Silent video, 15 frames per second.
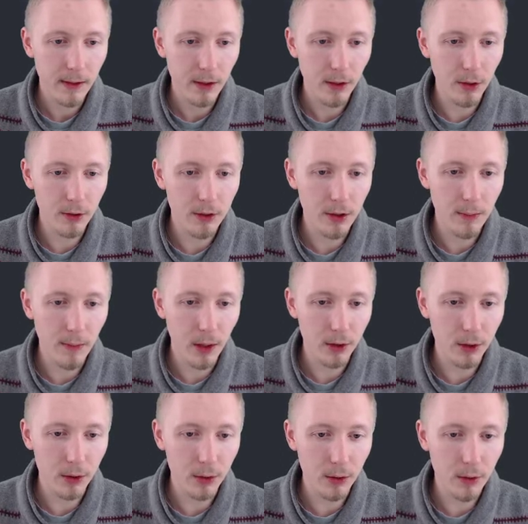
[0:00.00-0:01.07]
use the
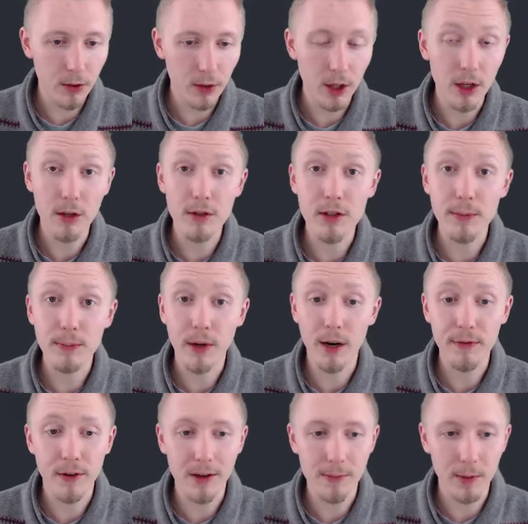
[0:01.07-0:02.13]
model, the user
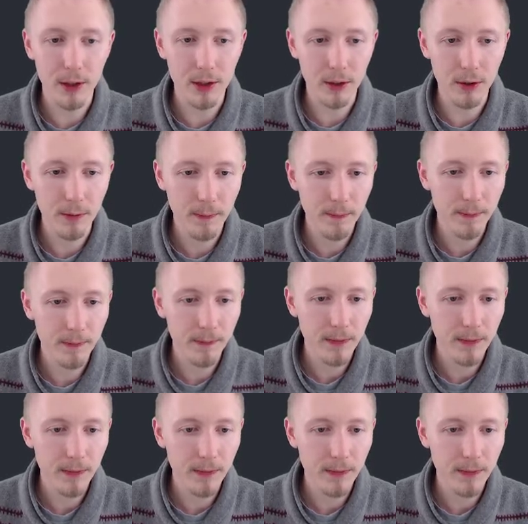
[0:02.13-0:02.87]
profile model,